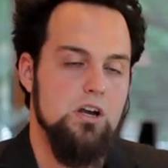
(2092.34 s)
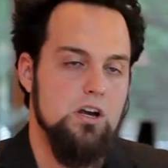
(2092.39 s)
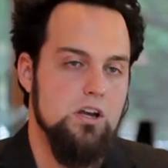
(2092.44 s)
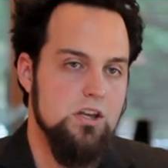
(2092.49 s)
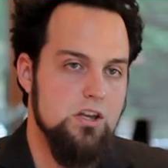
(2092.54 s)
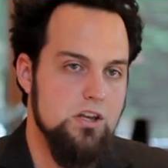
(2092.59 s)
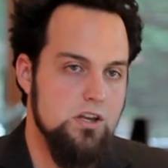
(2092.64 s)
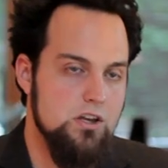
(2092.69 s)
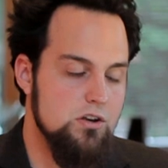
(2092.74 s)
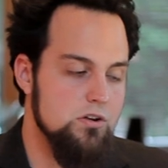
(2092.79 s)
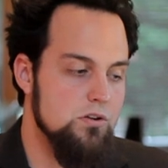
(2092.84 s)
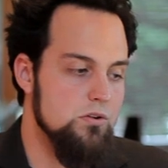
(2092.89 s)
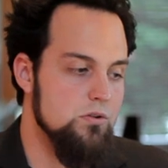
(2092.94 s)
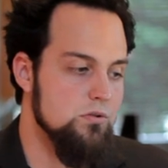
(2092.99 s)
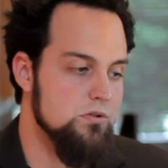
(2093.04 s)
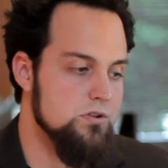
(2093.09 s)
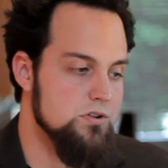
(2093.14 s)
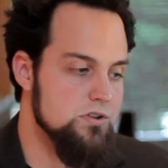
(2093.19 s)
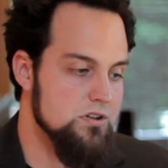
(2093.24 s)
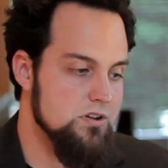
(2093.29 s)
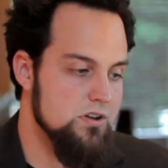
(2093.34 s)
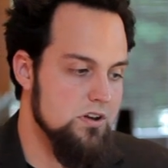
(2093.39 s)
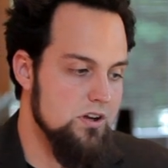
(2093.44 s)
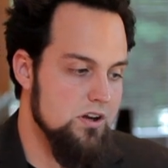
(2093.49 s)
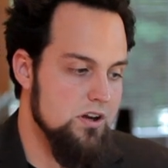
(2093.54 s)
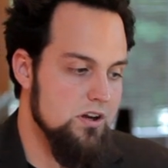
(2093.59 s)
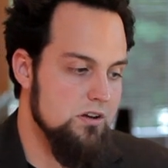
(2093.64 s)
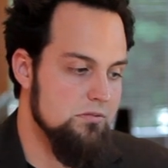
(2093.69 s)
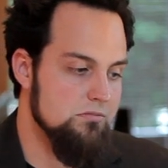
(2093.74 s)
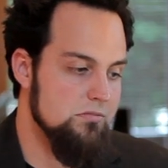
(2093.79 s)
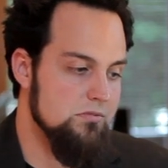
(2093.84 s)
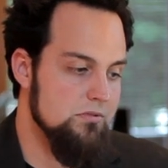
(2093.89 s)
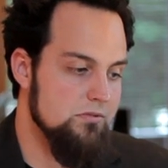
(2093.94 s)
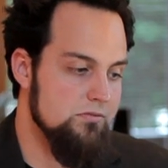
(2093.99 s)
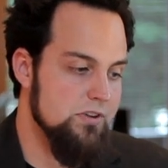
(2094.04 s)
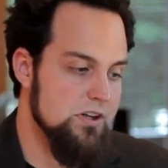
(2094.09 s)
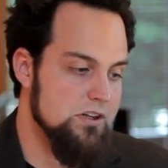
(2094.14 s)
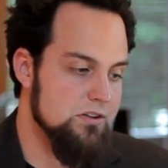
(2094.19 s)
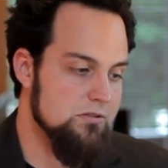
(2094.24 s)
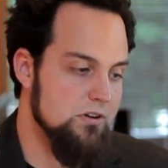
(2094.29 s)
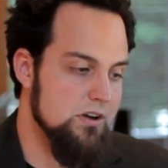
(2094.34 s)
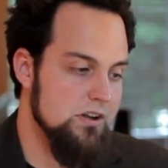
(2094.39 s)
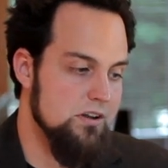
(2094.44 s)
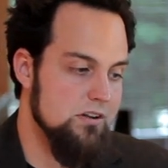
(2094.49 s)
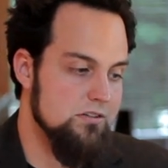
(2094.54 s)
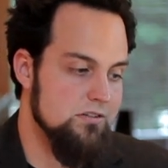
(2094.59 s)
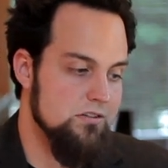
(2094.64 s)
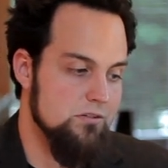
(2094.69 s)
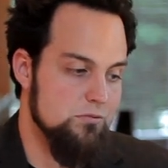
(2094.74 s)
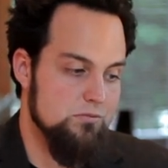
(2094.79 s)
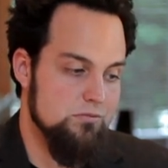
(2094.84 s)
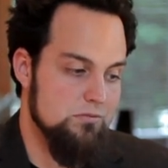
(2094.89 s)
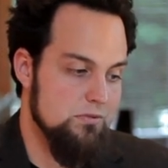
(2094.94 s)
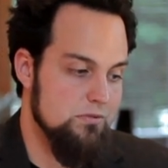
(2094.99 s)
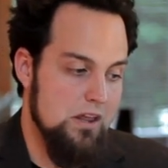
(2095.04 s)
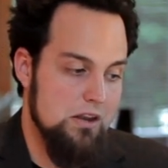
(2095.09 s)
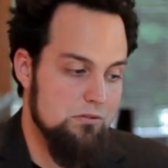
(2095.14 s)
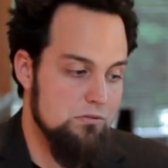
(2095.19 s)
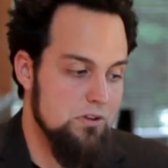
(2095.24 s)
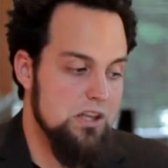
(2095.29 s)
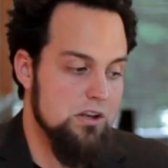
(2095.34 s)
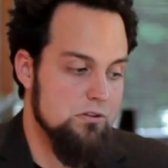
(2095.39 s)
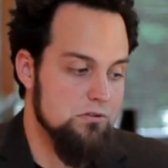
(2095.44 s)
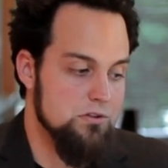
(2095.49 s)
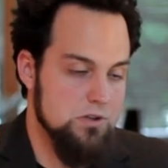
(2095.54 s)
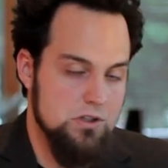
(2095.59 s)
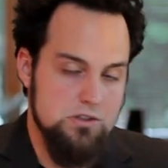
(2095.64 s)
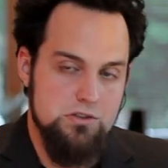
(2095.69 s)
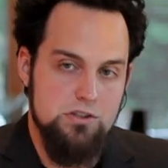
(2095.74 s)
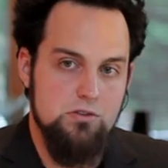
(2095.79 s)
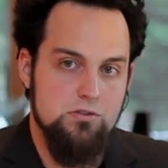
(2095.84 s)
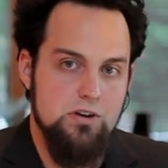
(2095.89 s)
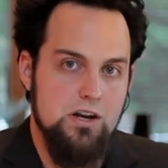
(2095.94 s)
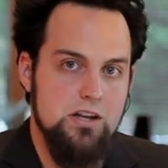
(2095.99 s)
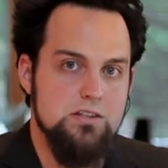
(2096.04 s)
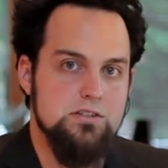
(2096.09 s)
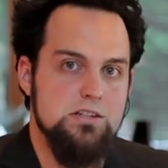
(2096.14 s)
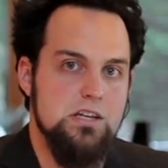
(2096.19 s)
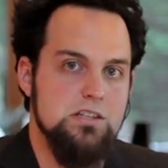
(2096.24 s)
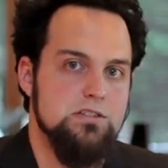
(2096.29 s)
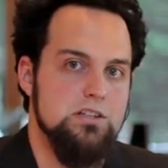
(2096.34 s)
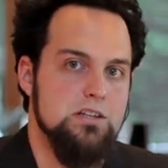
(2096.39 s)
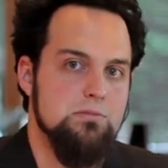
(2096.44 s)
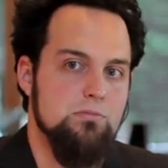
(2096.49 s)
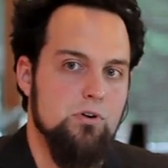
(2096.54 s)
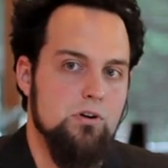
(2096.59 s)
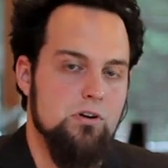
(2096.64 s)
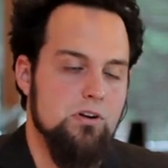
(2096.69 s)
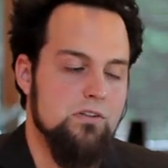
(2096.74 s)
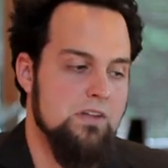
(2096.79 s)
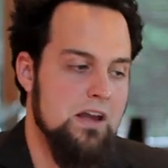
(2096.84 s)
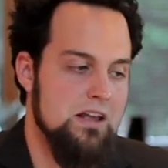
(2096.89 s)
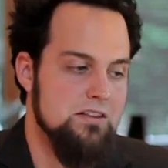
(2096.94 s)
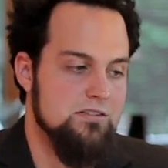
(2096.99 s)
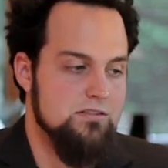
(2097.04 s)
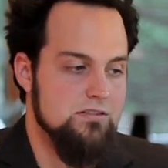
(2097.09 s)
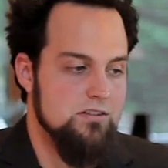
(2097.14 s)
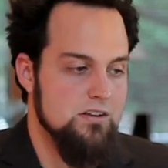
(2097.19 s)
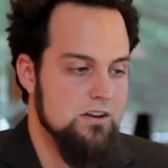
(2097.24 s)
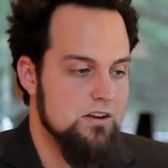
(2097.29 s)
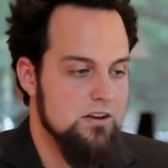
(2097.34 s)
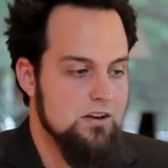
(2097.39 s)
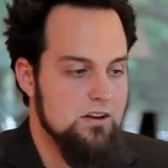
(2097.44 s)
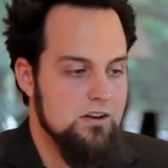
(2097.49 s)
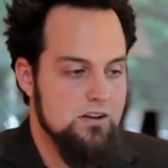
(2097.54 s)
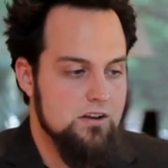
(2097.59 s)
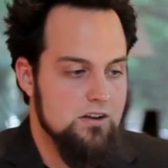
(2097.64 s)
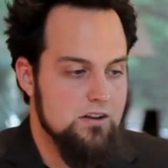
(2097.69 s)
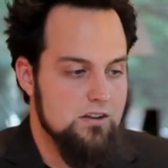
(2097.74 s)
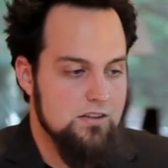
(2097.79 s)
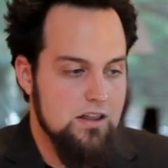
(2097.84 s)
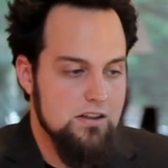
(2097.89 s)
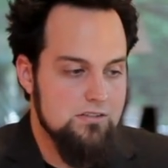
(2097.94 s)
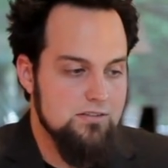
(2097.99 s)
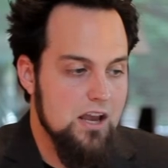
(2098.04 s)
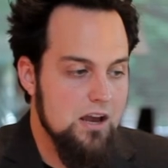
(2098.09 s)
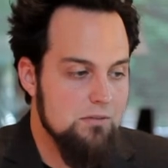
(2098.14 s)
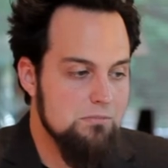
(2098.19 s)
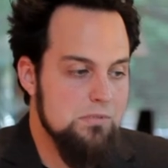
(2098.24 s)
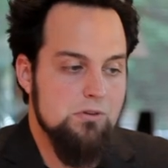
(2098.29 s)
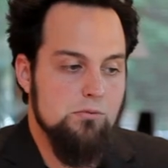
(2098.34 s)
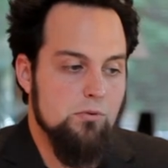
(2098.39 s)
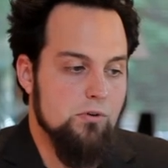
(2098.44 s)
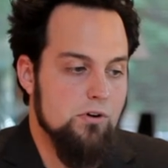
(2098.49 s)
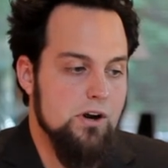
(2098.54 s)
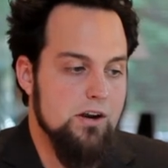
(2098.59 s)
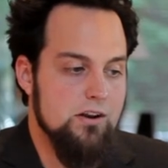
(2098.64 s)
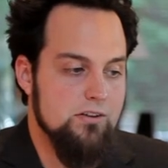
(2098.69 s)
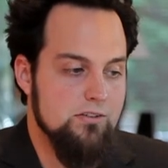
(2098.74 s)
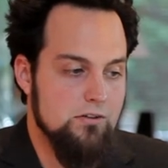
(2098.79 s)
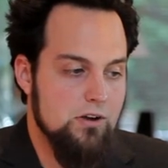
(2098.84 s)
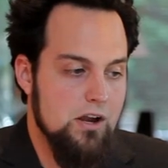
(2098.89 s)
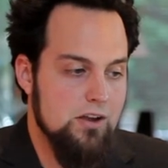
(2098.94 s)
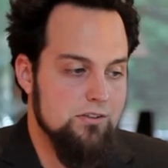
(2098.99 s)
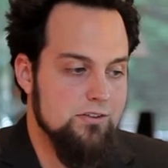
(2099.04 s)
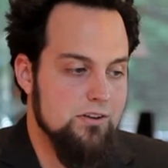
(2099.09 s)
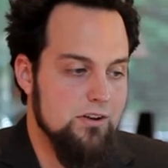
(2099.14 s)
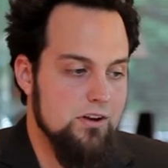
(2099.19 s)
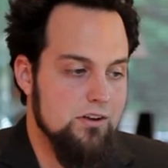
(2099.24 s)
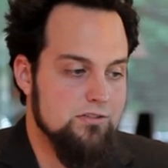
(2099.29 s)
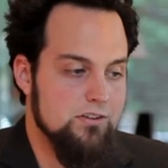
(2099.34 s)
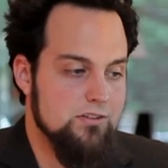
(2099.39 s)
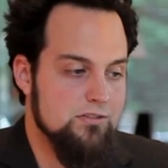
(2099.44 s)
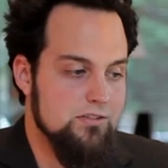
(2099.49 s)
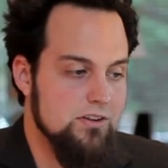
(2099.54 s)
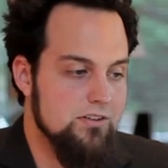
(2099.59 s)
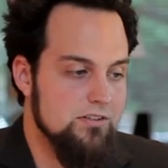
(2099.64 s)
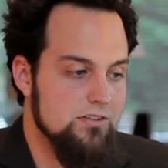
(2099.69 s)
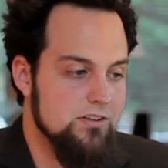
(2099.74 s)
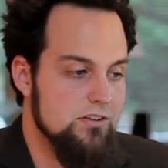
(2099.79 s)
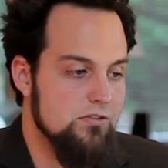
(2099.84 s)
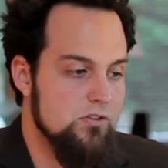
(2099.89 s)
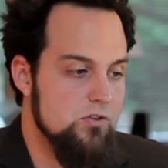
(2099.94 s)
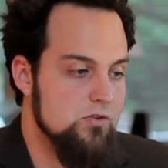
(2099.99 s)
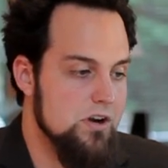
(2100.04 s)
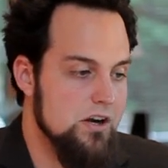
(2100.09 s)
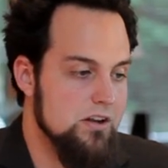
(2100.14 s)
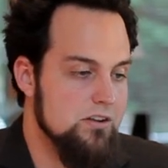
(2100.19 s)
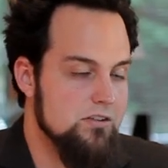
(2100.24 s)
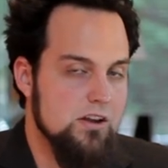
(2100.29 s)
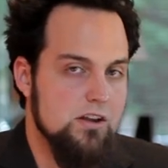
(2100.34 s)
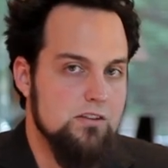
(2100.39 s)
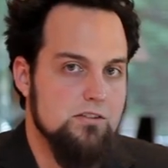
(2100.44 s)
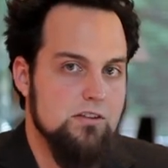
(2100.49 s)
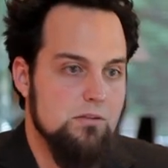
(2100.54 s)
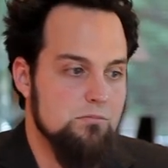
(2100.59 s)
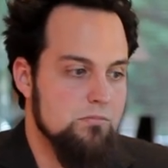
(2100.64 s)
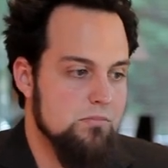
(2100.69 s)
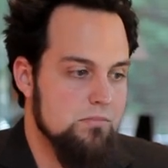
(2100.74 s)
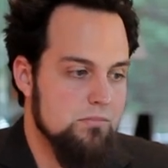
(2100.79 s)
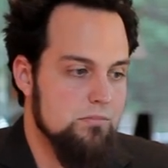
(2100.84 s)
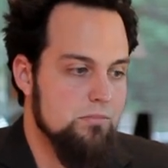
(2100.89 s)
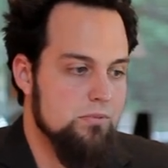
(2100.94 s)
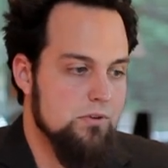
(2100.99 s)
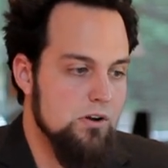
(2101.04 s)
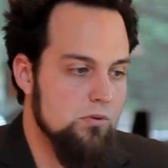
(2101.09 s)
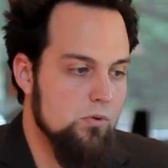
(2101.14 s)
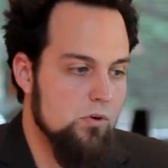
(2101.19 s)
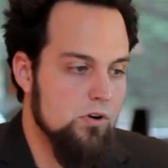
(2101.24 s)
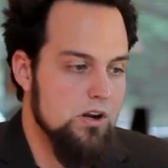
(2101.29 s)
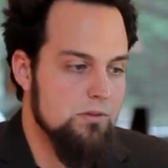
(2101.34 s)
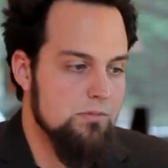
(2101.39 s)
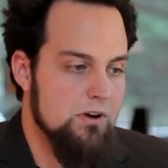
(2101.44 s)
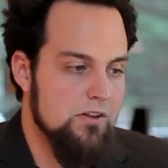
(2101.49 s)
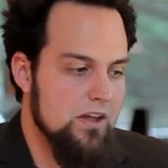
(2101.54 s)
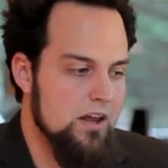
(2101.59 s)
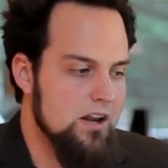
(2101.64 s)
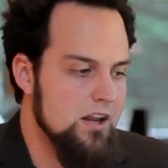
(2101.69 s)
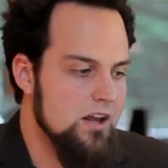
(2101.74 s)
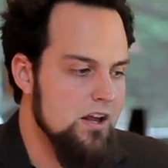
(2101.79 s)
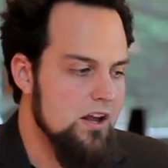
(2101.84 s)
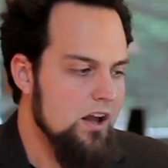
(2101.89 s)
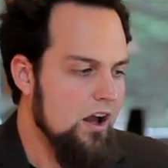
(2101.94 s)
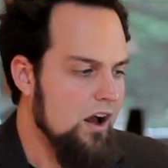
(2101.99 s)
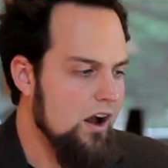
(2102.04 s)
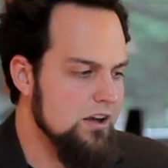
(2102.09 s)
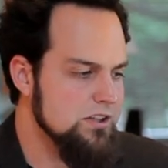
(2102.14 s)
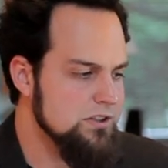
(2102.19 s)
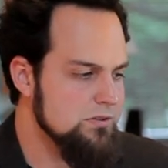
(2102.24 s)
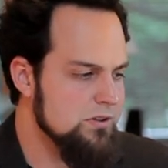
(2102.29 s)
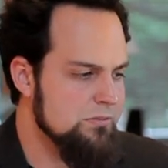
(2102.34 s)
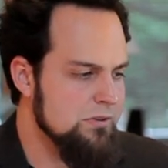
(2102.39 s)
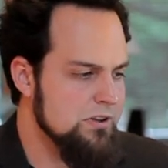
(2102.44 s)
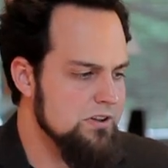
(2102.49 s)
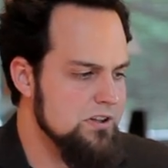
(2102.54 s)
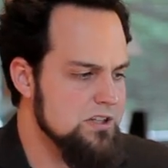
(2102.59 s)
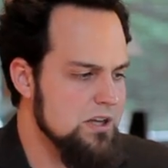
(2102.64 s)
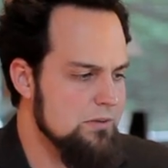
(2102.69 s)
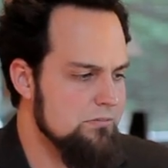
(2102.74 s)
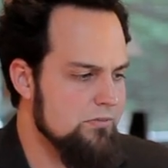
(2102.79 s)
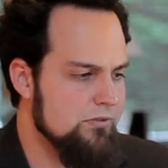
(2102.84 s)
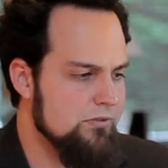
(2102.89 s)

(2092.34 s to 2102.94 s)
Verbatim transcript: a huge um, victory. So they really don't trust the United States anymore, and that's that's got me worried as a, as a, as a, citizen of the United States. I'm pretty worried about that. I also want to bring this up.